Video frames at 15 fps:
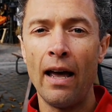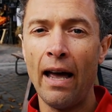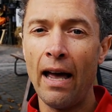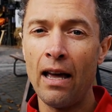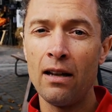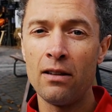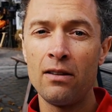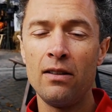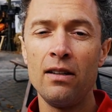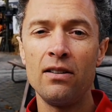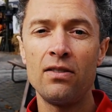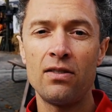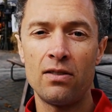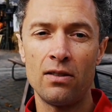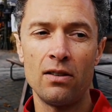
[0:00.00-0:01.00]
and
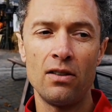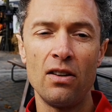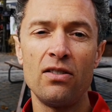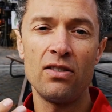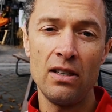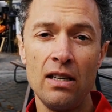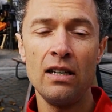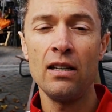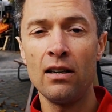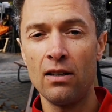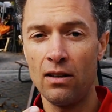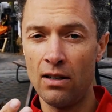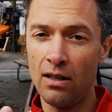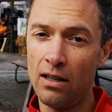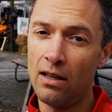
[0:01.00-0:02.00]
this E
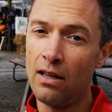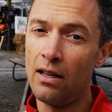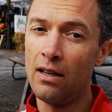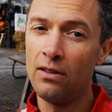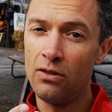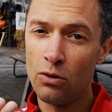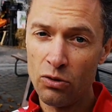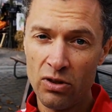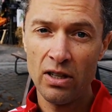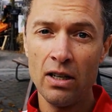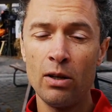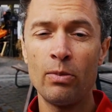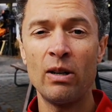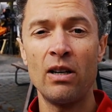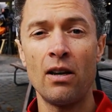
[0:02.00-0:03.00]
is used
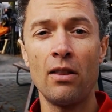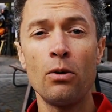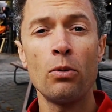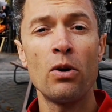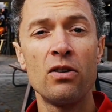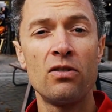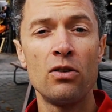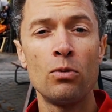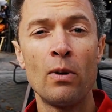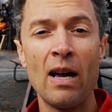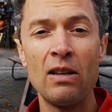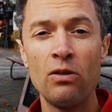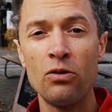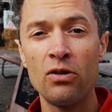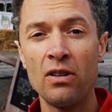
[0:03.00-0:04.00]
here, but in other words, you
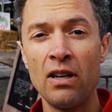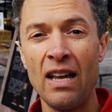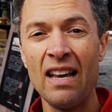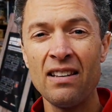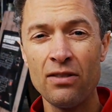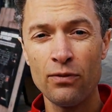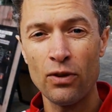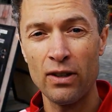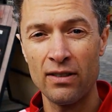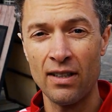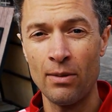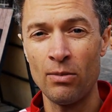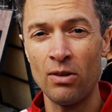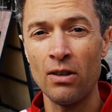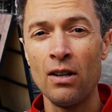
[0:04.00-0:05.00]
might use an S, for
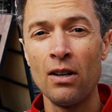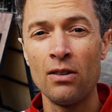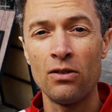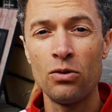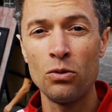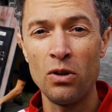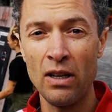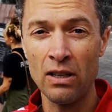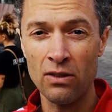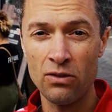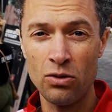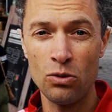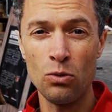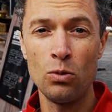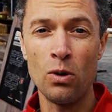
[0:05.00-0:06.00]
example, to link
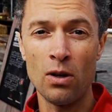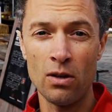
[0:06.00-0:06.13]
two